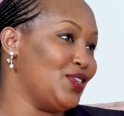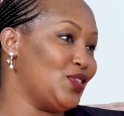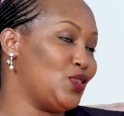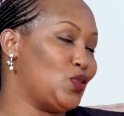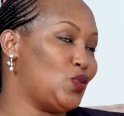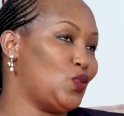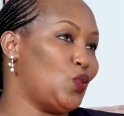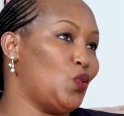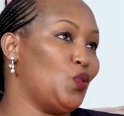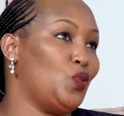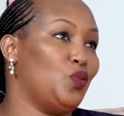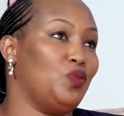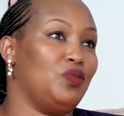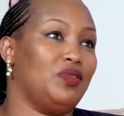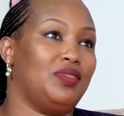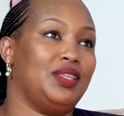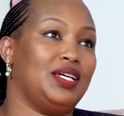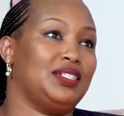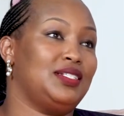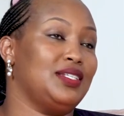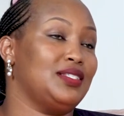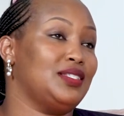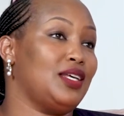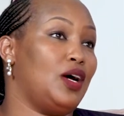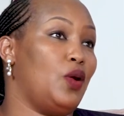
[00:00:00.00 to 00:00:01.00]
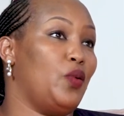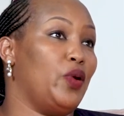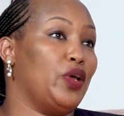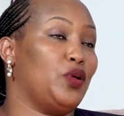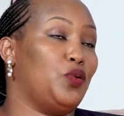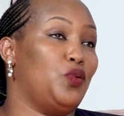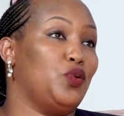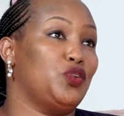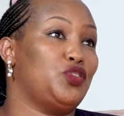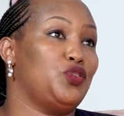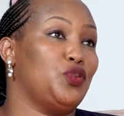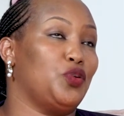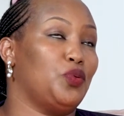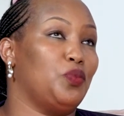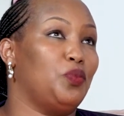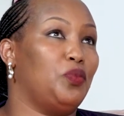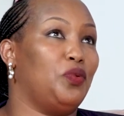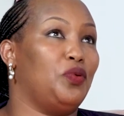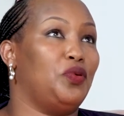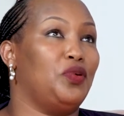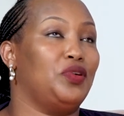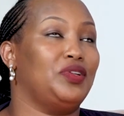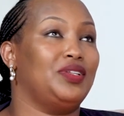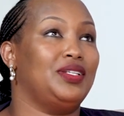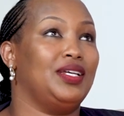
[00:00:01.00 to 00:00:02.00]
So that is how I got on
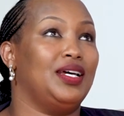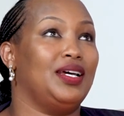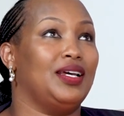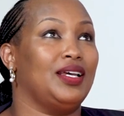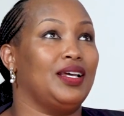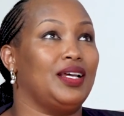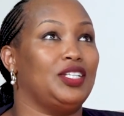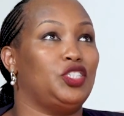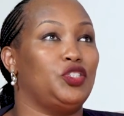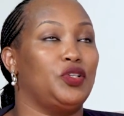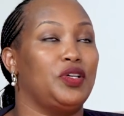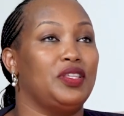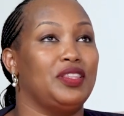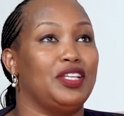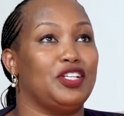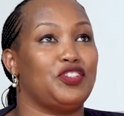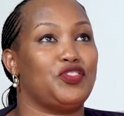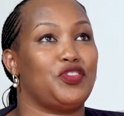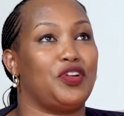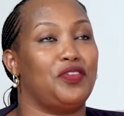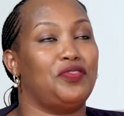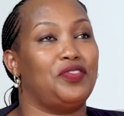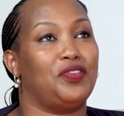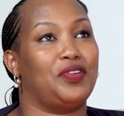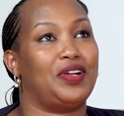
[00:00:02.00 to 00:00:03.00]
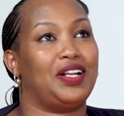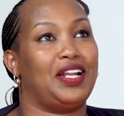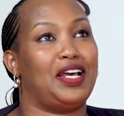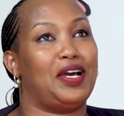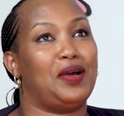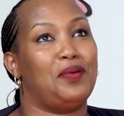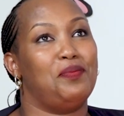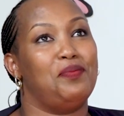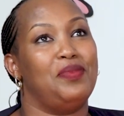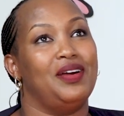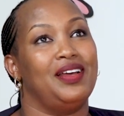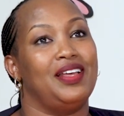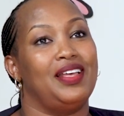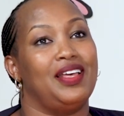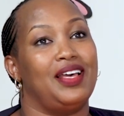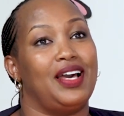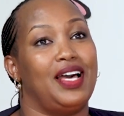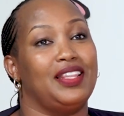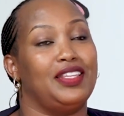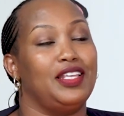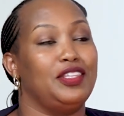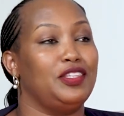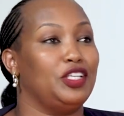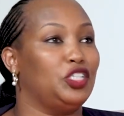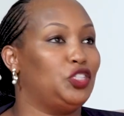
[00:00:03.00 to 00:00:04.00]
board, joined the travel club,
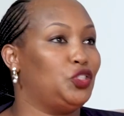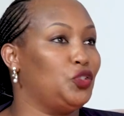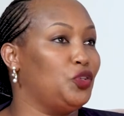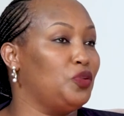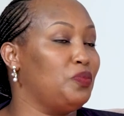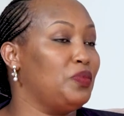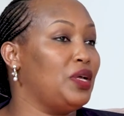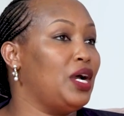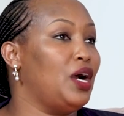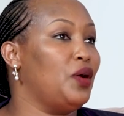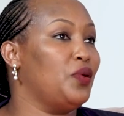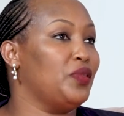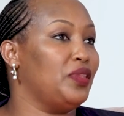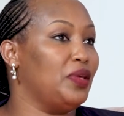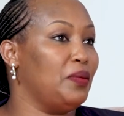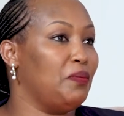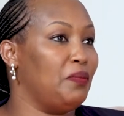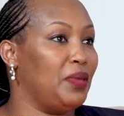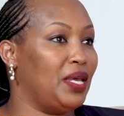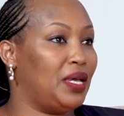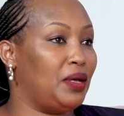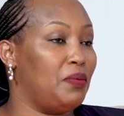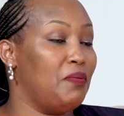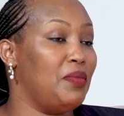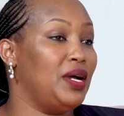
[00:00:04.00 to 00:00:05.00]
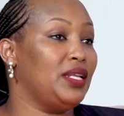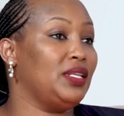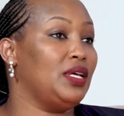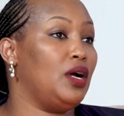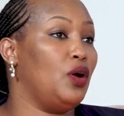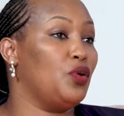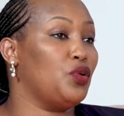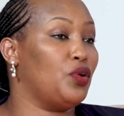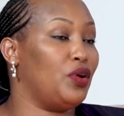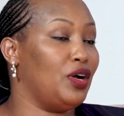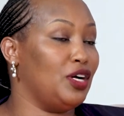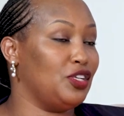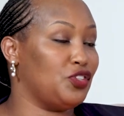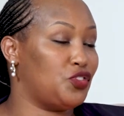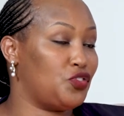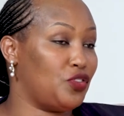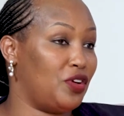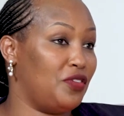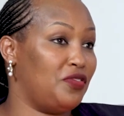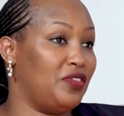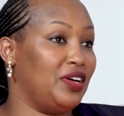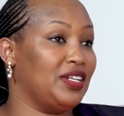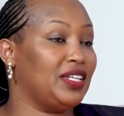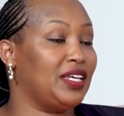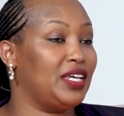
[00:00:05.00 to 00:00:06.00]
and then they showed me how they make money, how you can
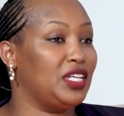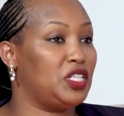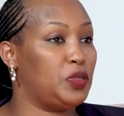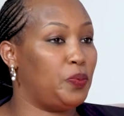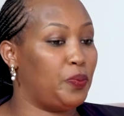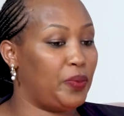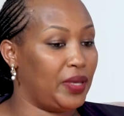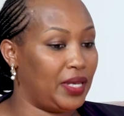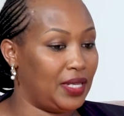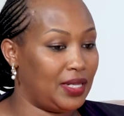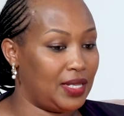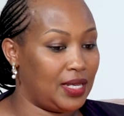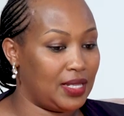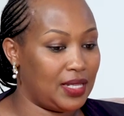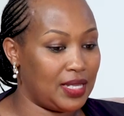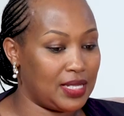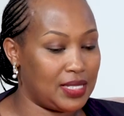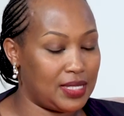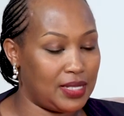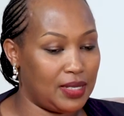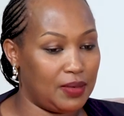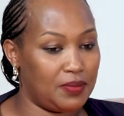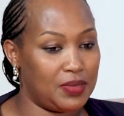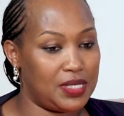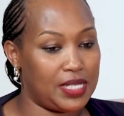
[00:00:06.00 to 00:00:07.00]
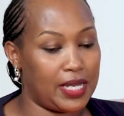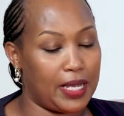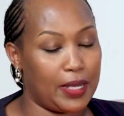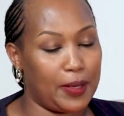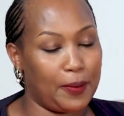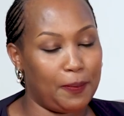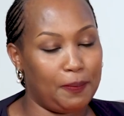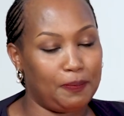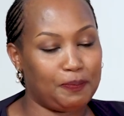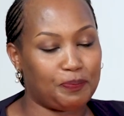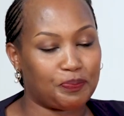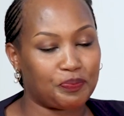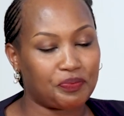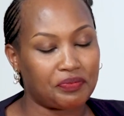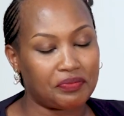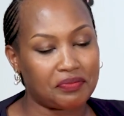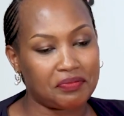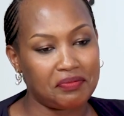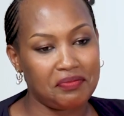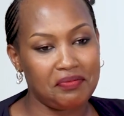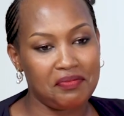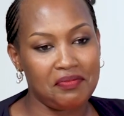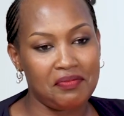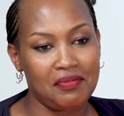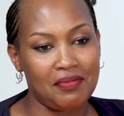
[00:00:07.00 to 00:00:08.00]
travel and get paid at the same
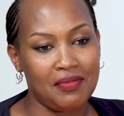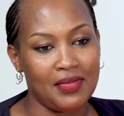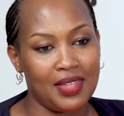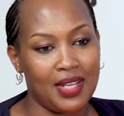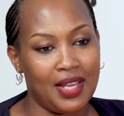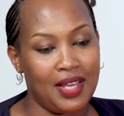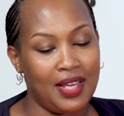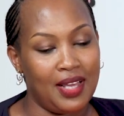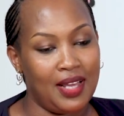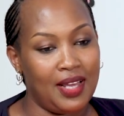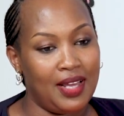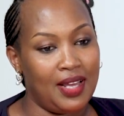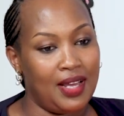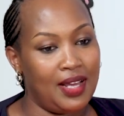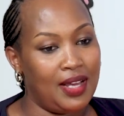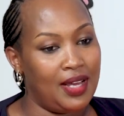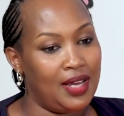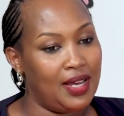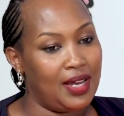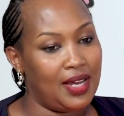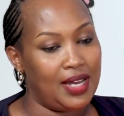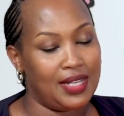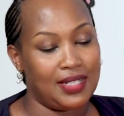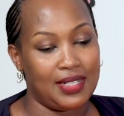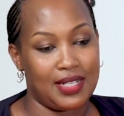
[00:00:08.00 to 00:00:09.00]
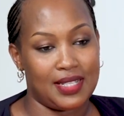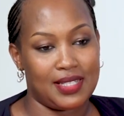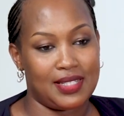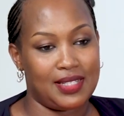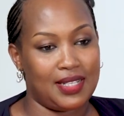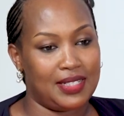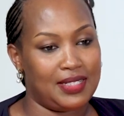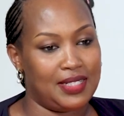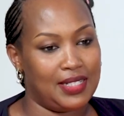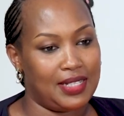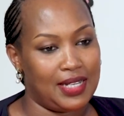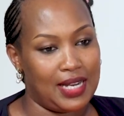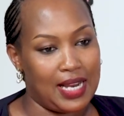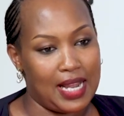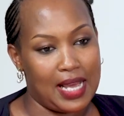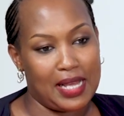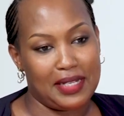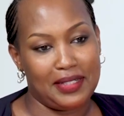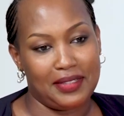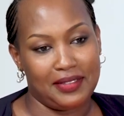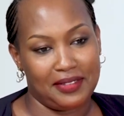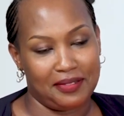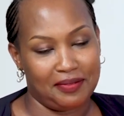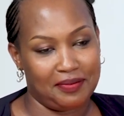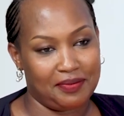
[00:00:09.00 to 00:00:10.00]
time. And I started
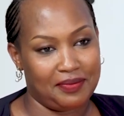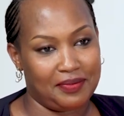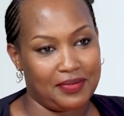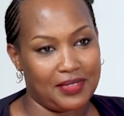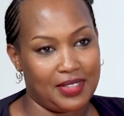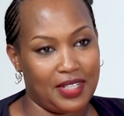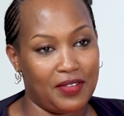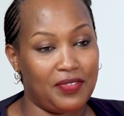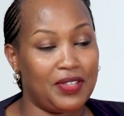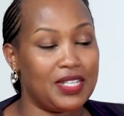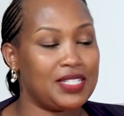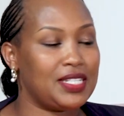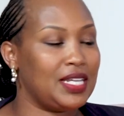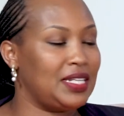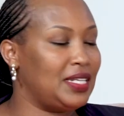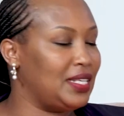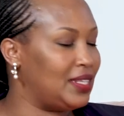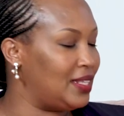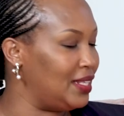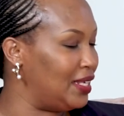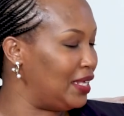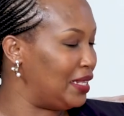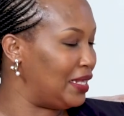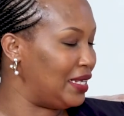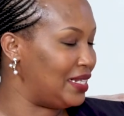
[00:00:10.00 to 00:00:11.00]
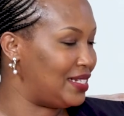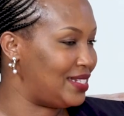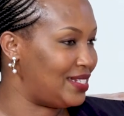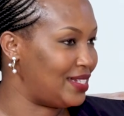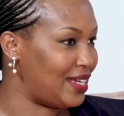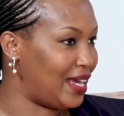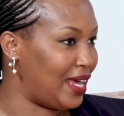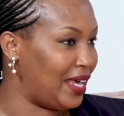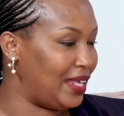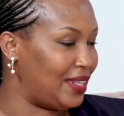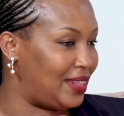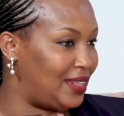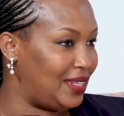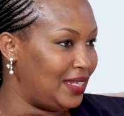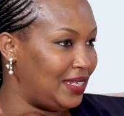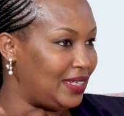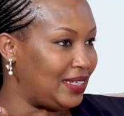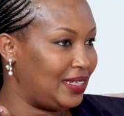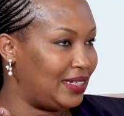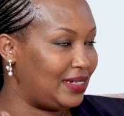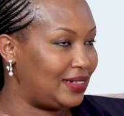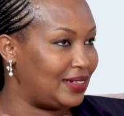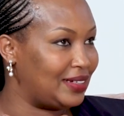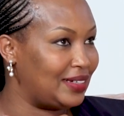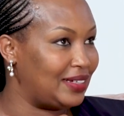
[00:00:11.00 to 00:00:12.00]
learning. If there's anything that I
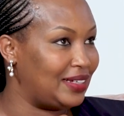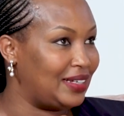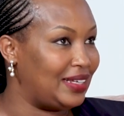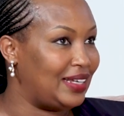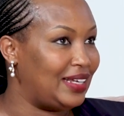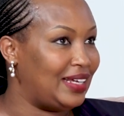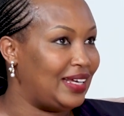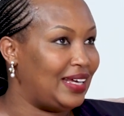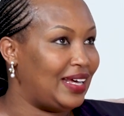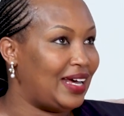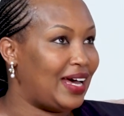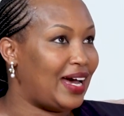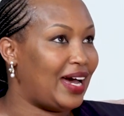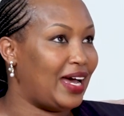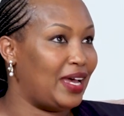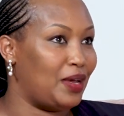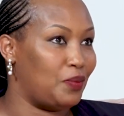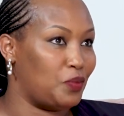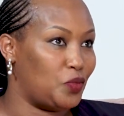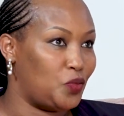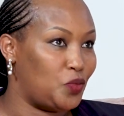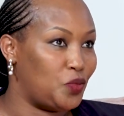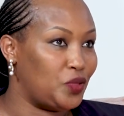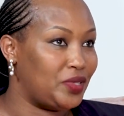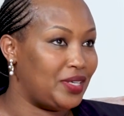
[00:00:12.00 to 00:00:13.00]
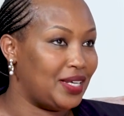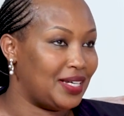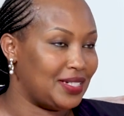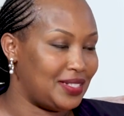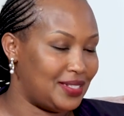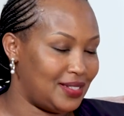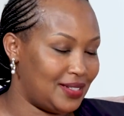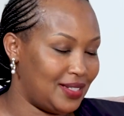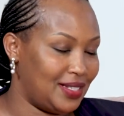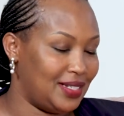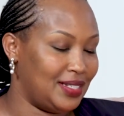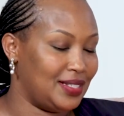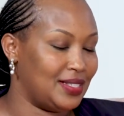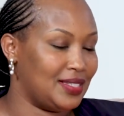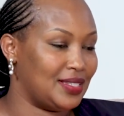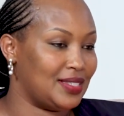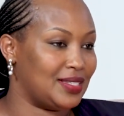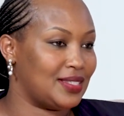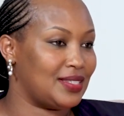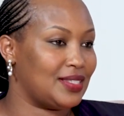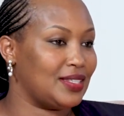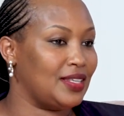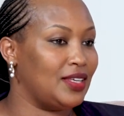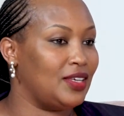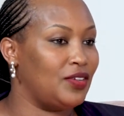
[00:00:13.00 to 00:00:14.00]
think I am good at
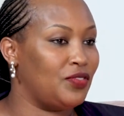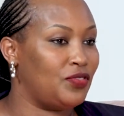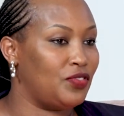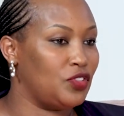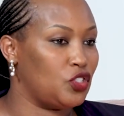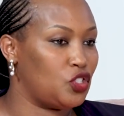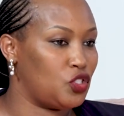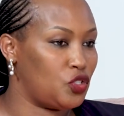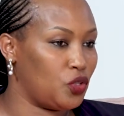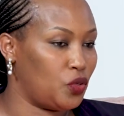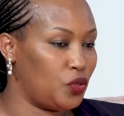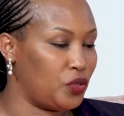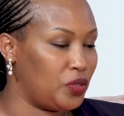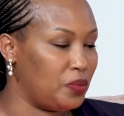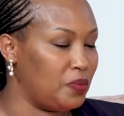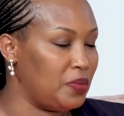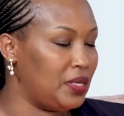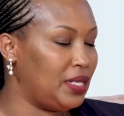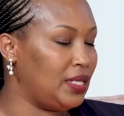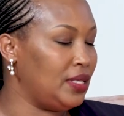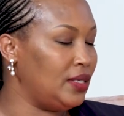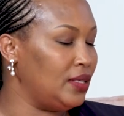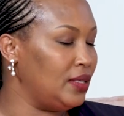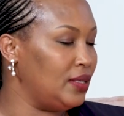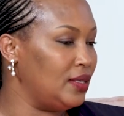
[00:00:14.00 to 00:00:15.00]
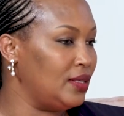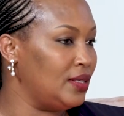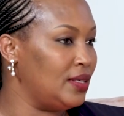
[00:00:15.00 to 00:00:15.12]
is if you showed me,